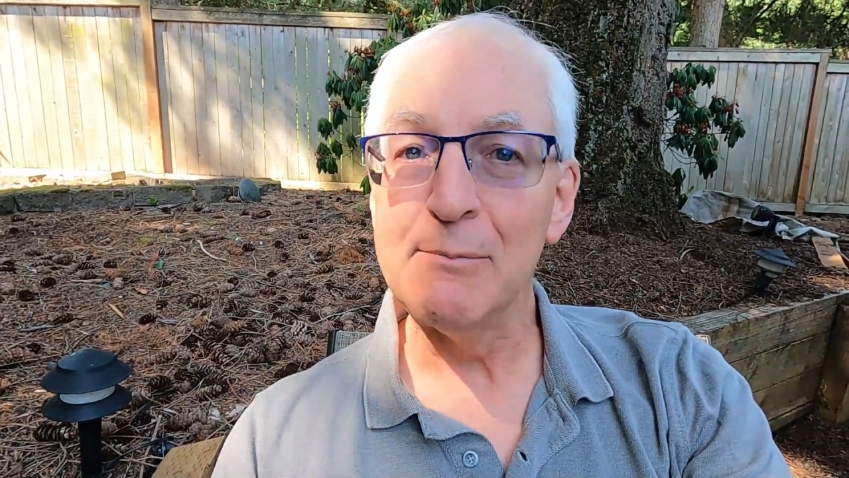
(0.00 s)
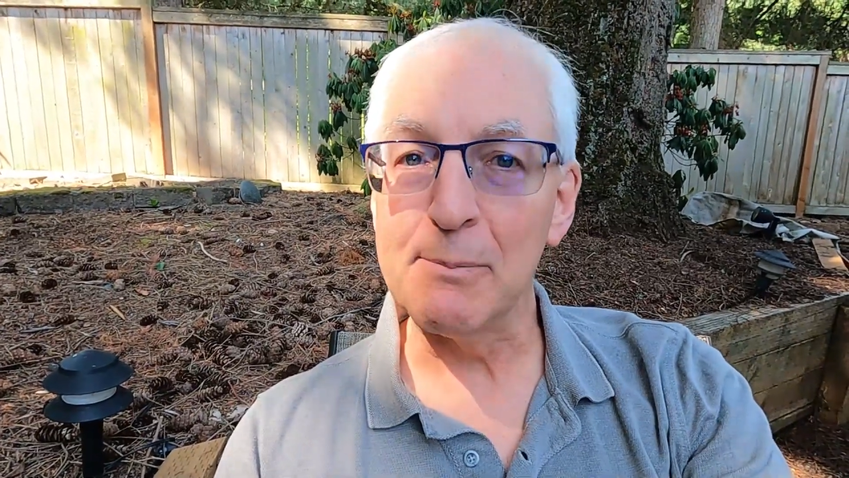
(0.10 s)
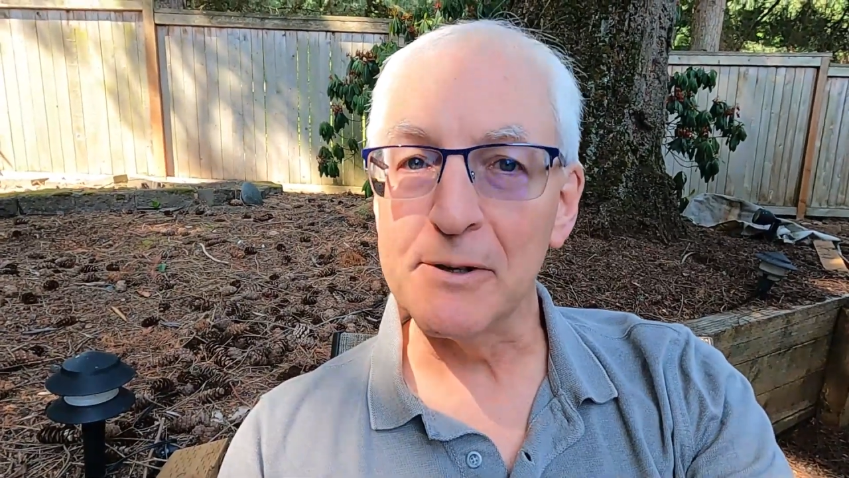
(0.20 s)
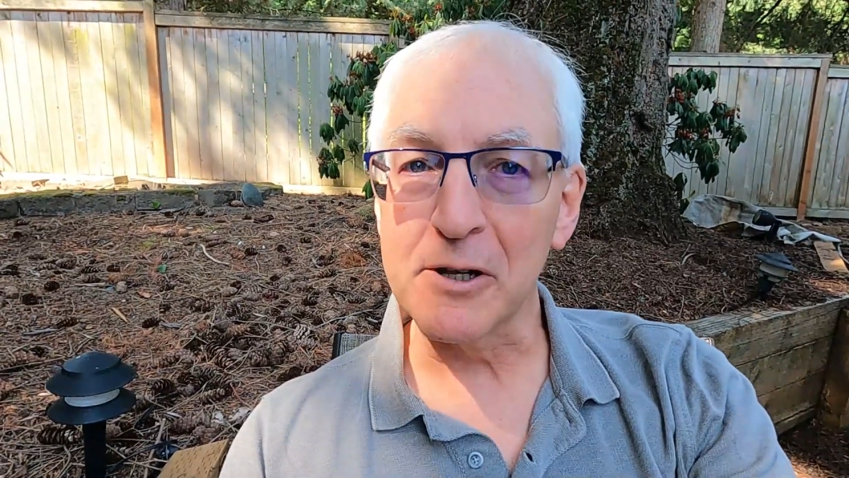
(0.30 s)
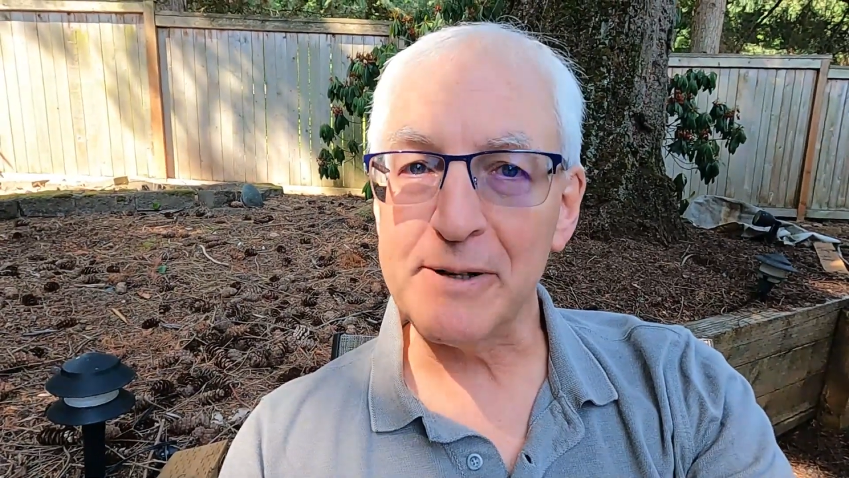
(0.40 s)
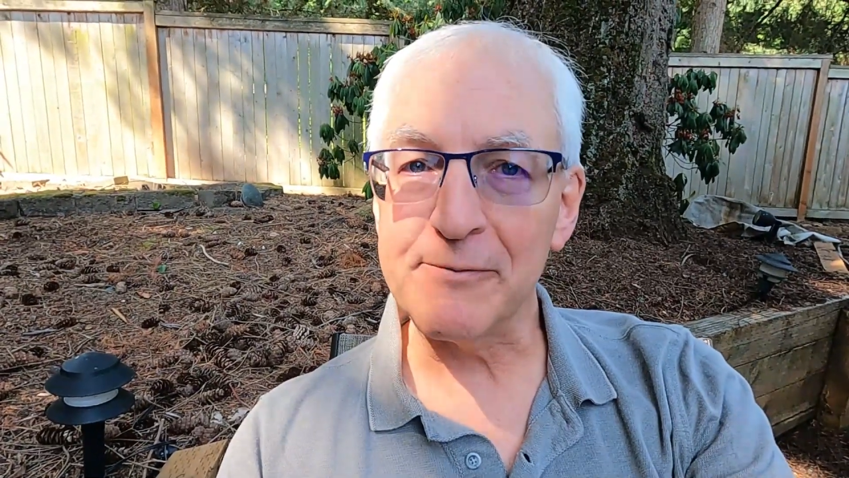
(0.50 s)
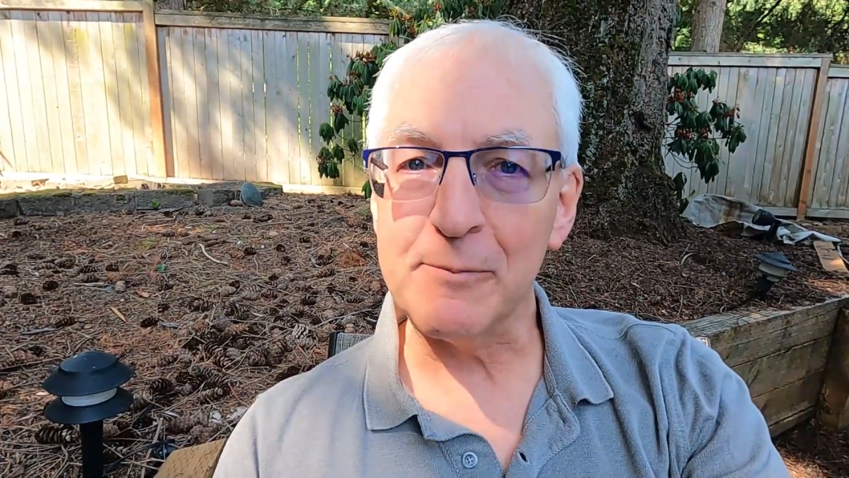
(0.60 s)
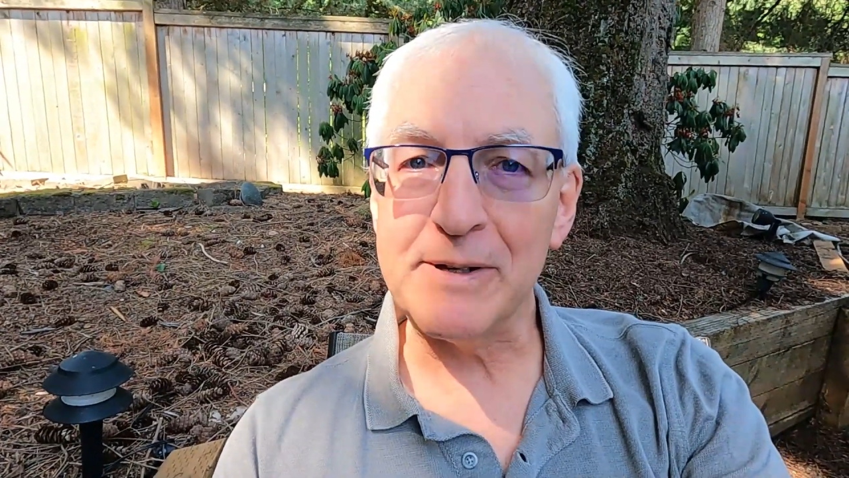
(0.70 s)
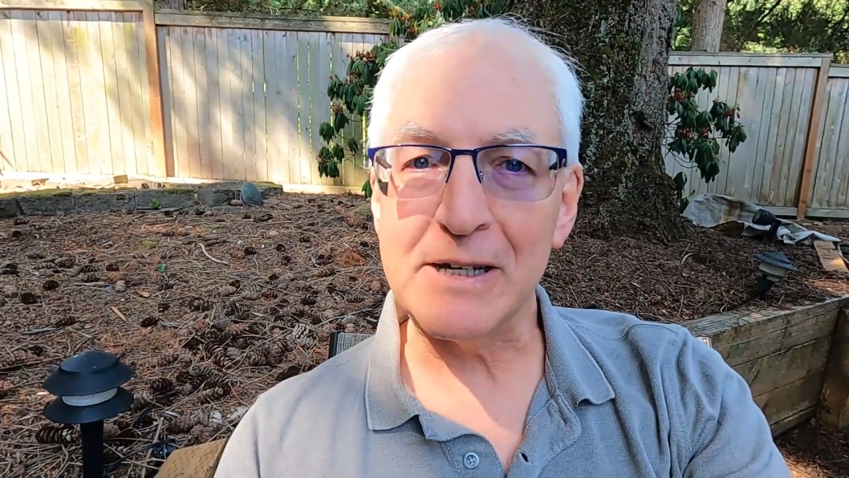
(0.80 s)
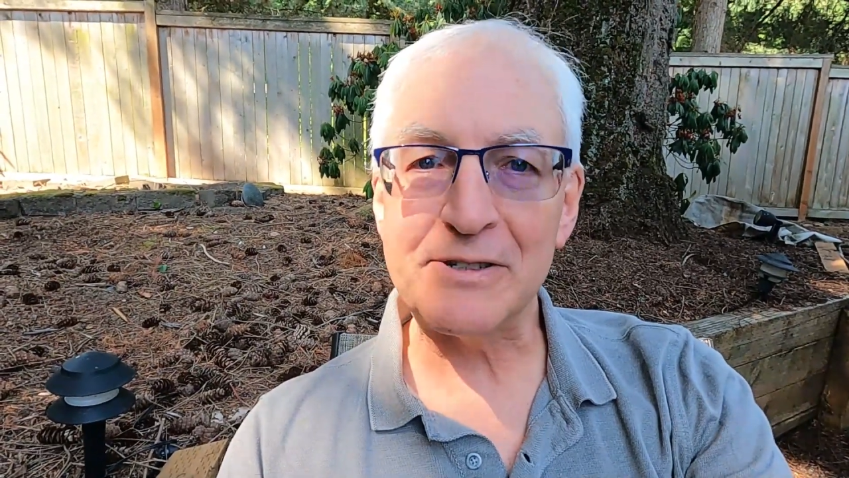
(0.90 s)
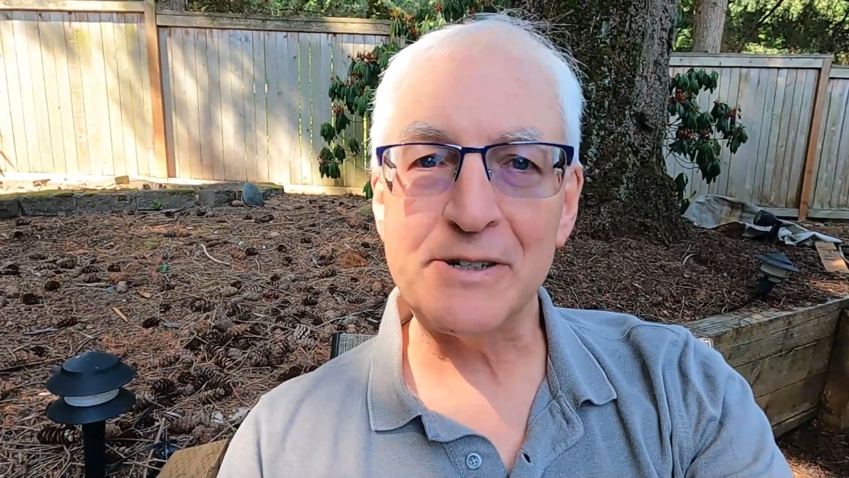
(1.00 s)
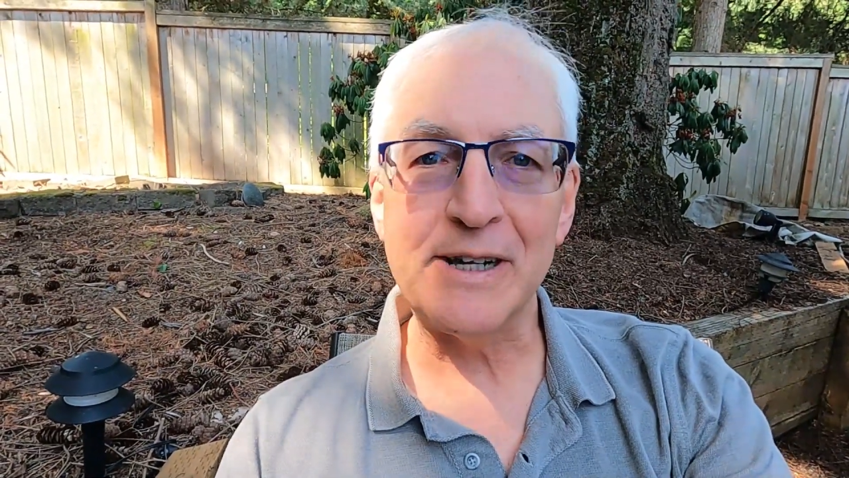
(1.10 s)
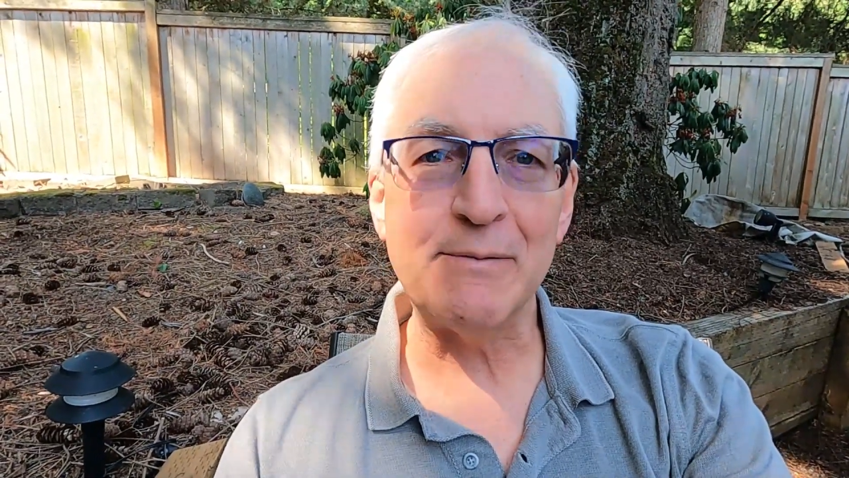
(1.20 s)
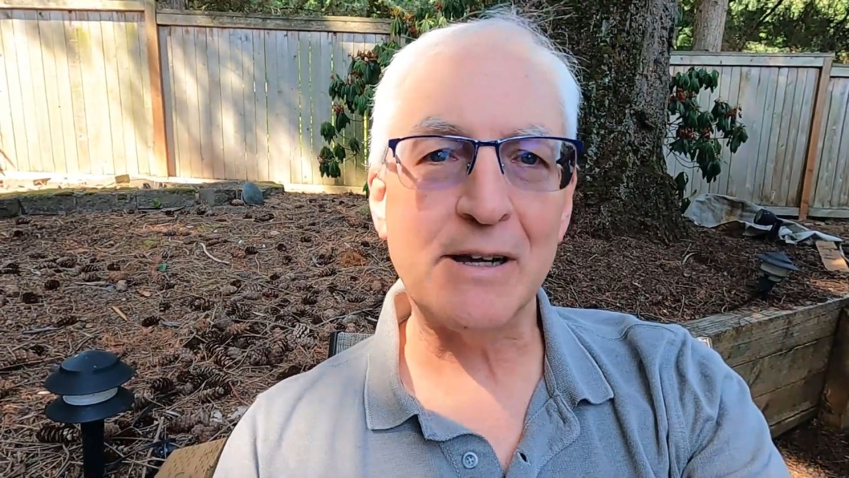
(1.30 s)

I'm up a little bit from yesterday,